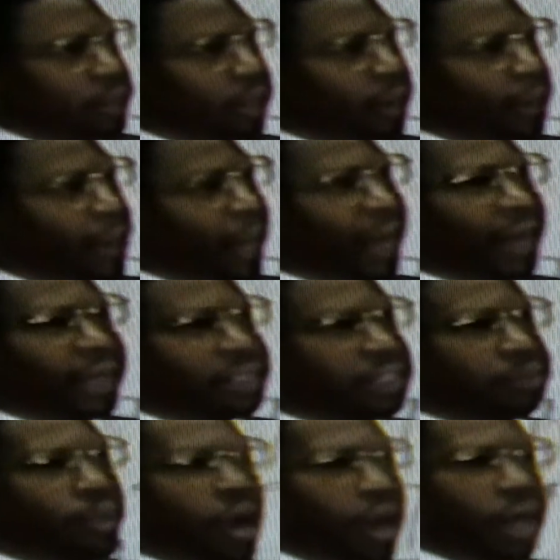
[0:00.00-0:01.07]
And they're
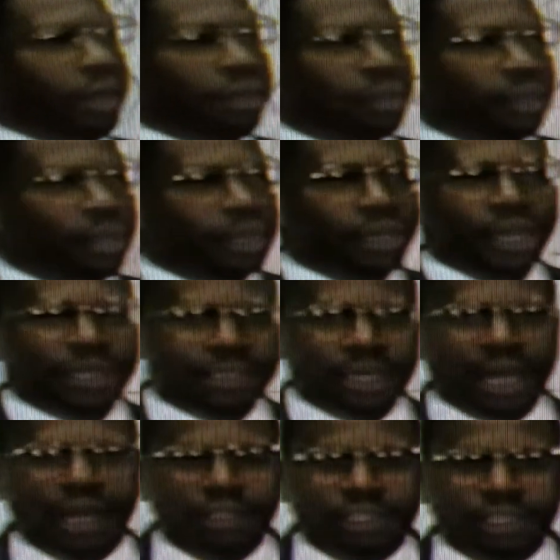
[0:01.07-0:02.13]
smart, they're
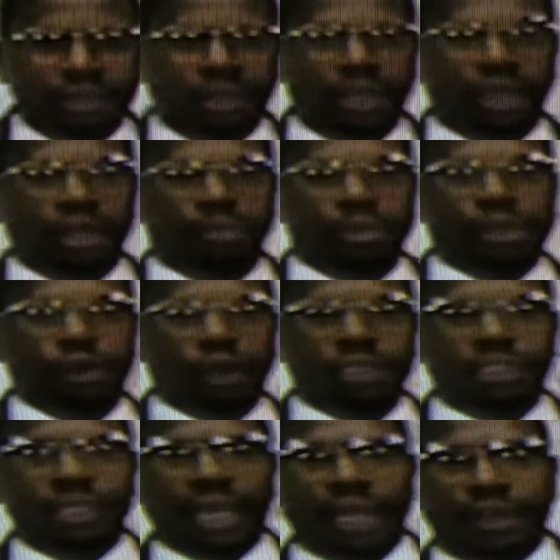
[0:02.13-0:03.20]
intelligent,
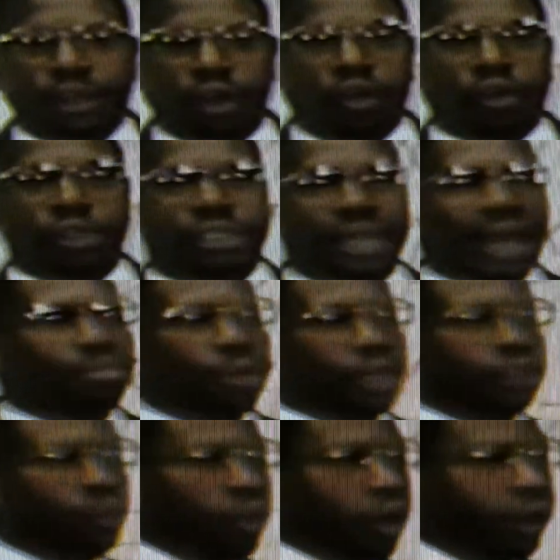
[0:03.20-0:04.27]
because they know there's not much
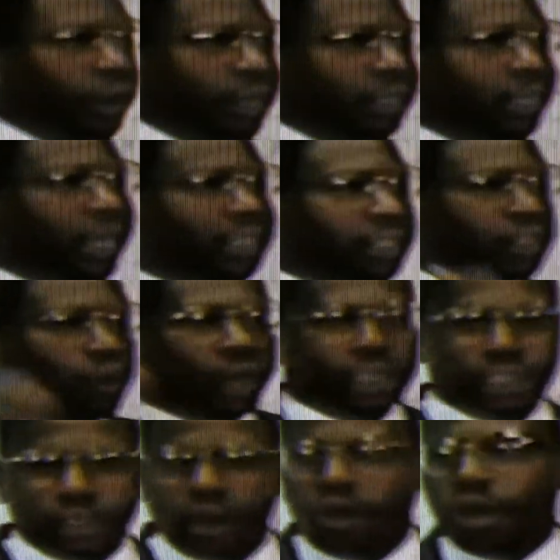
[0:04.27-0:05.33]
water on the desert, so they
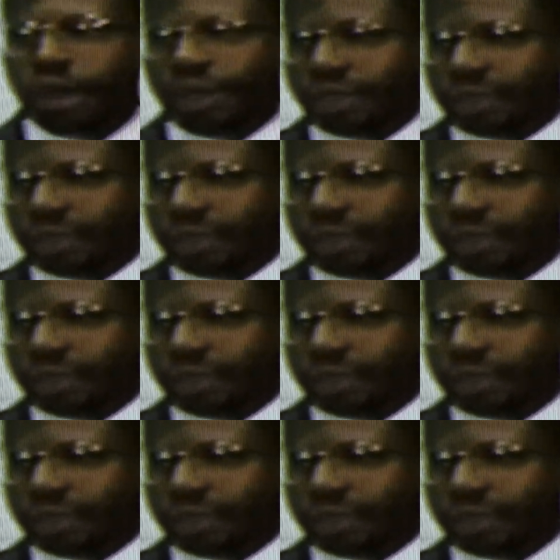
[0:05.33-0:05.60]
store it.